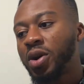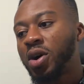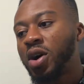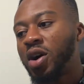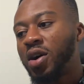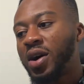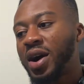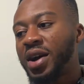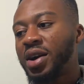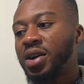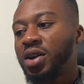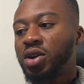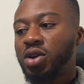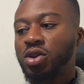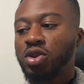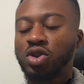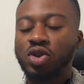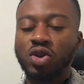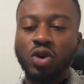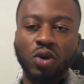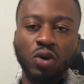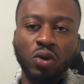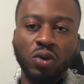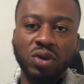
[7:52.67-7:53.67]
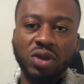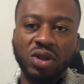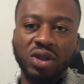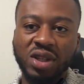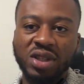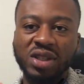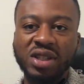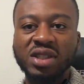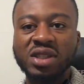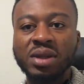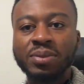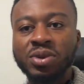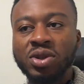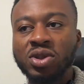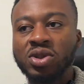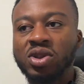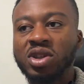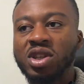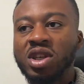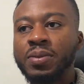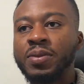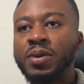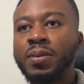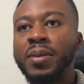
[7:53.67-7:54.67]
All right, so this is something to
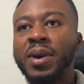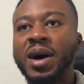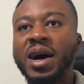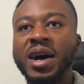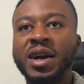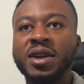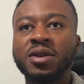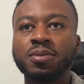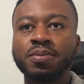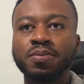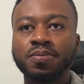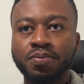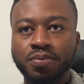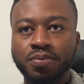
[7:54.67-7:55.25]
keep in mind.